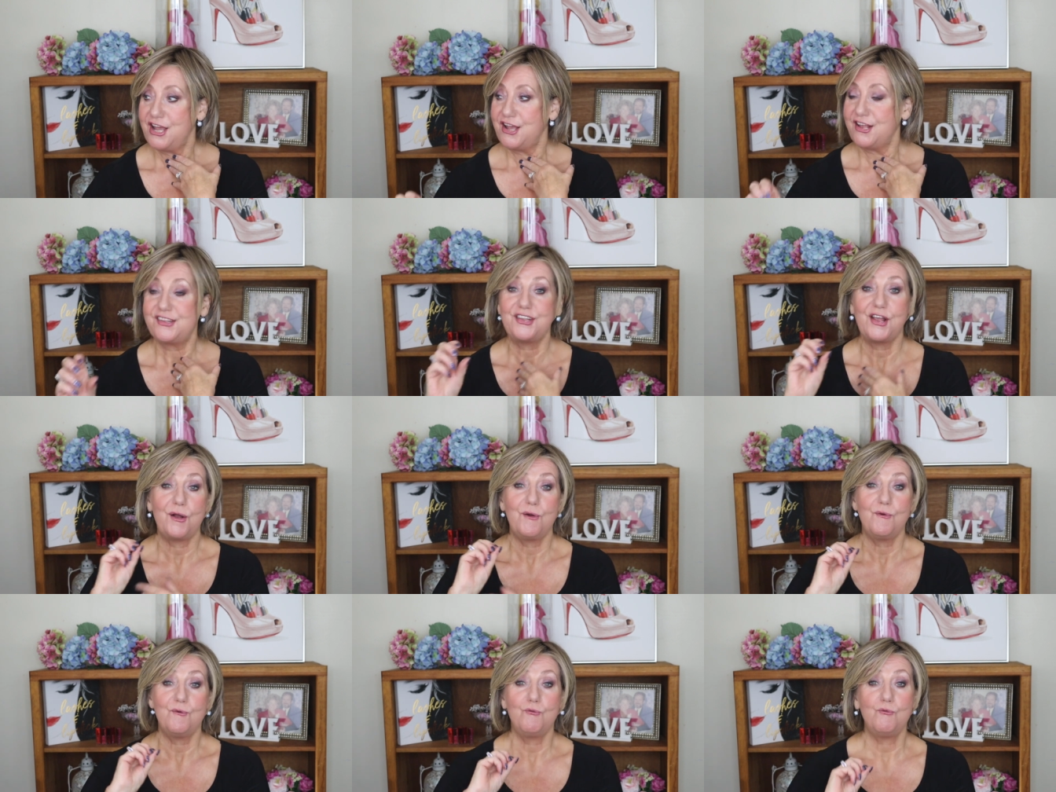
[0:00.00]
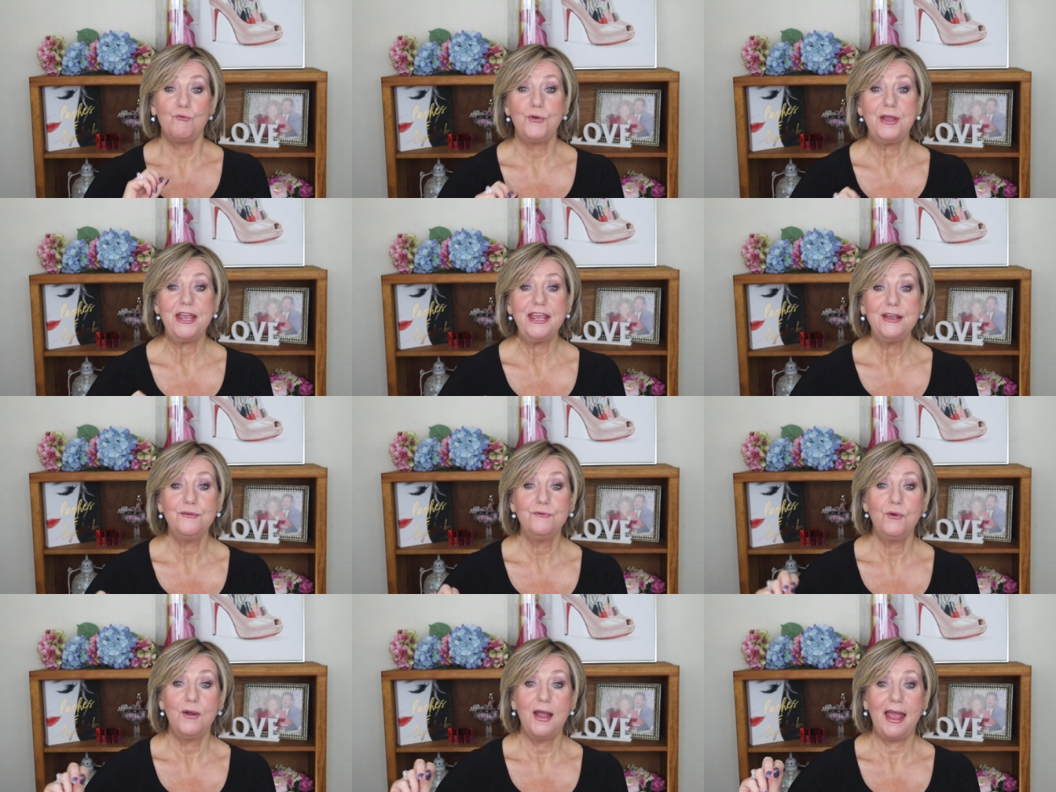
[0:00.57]
So
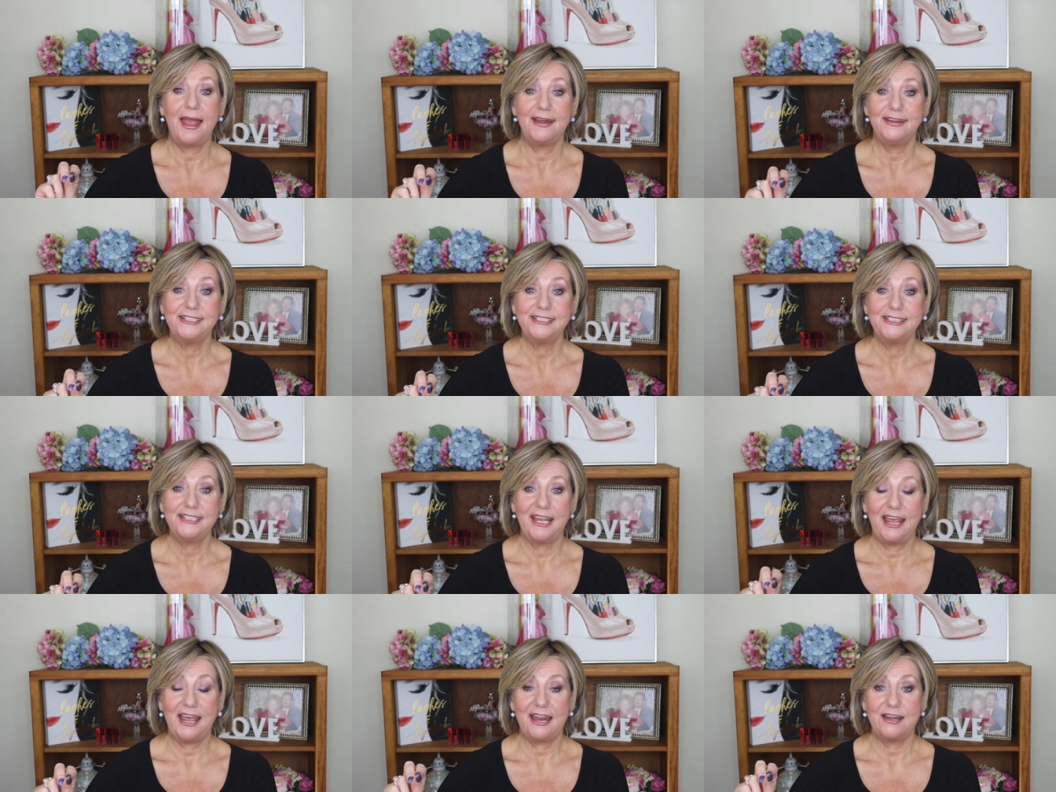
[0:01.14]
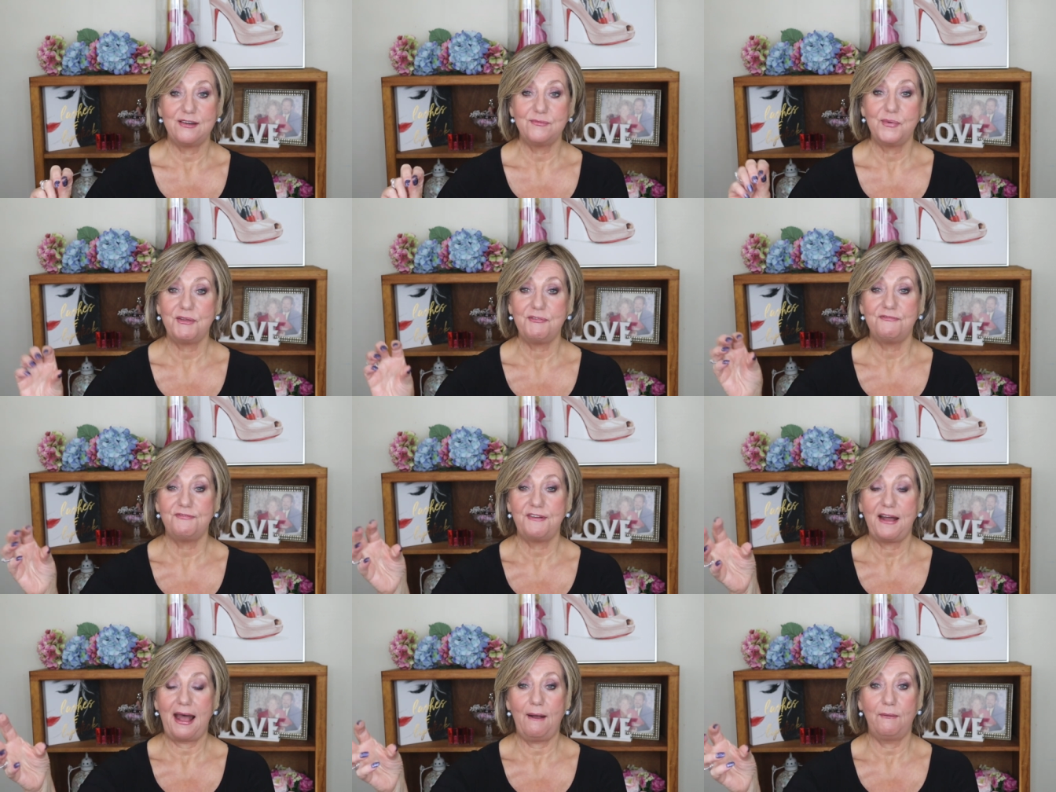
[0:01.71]
we went and we
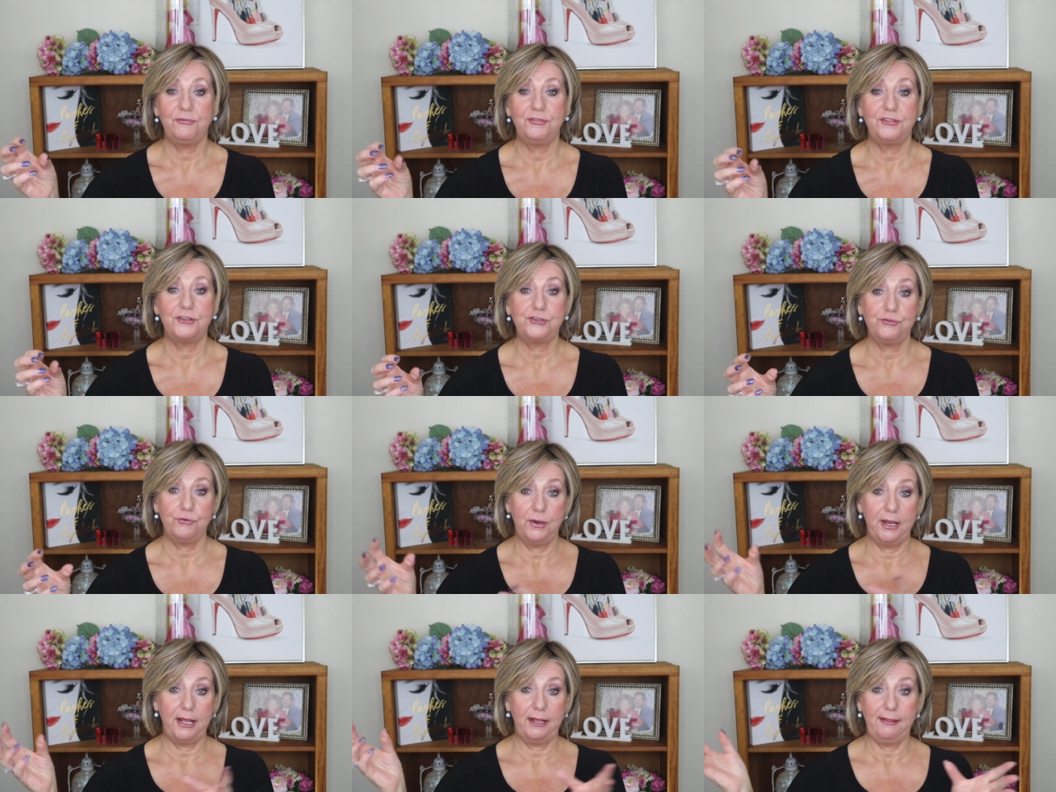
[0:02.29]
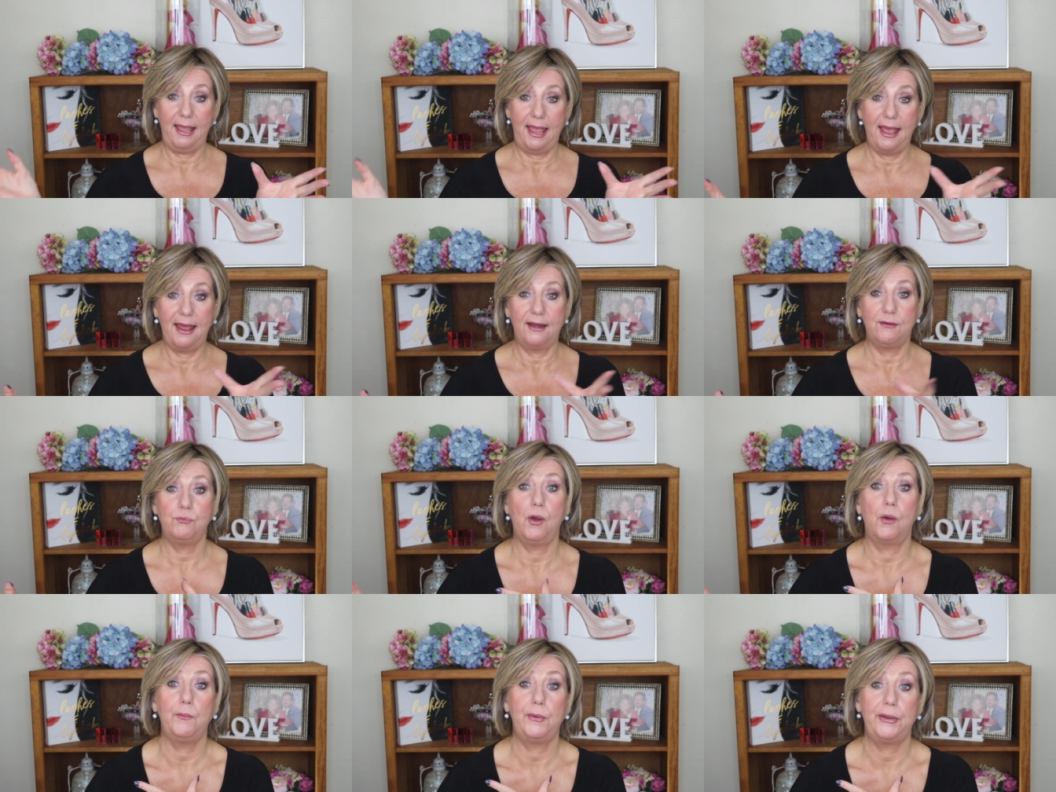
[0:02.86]
found the
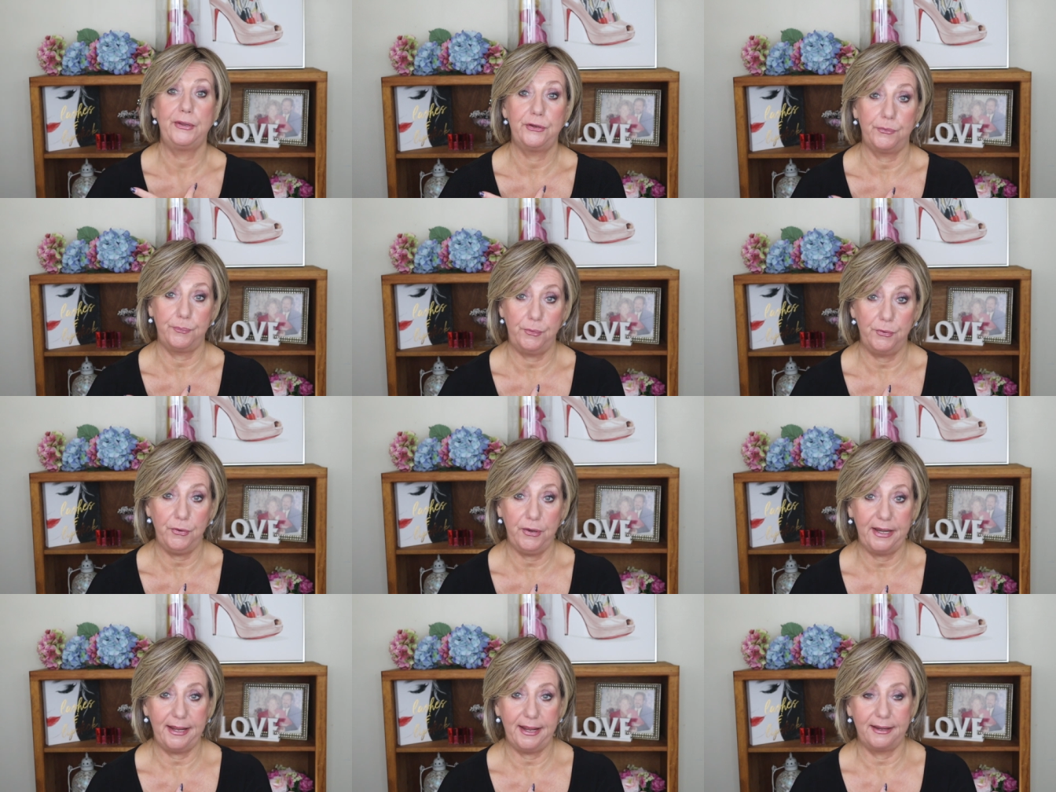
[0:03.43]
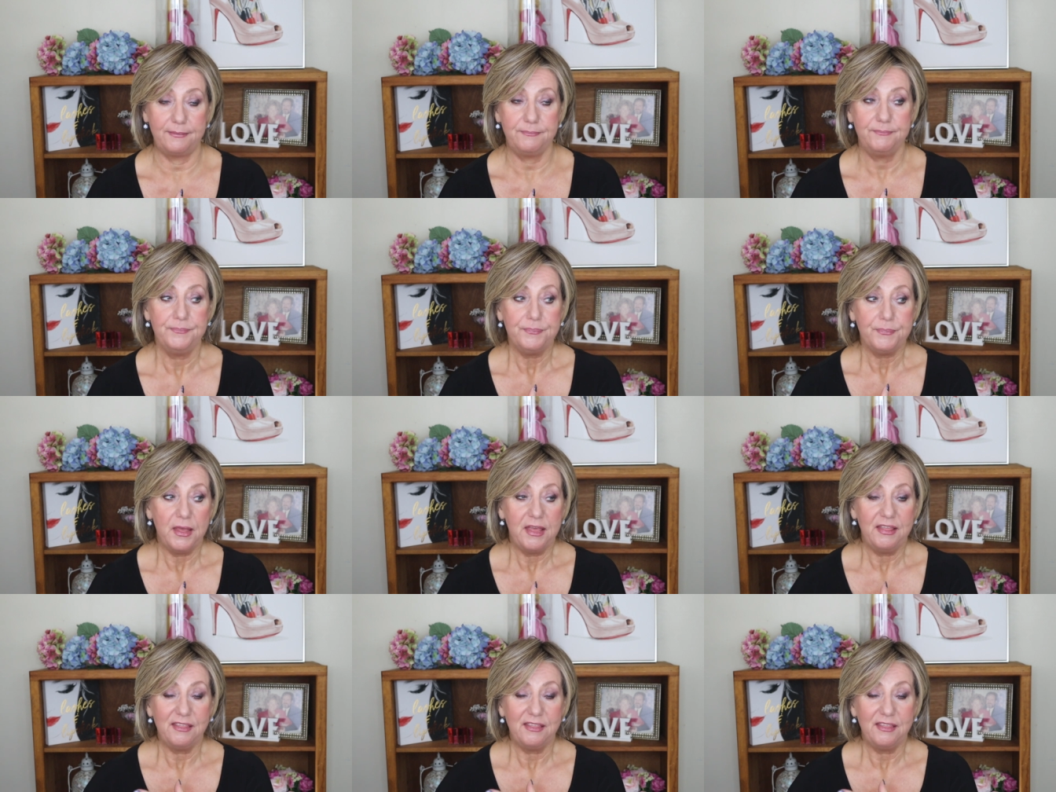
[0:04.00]
trailhead where we could put in.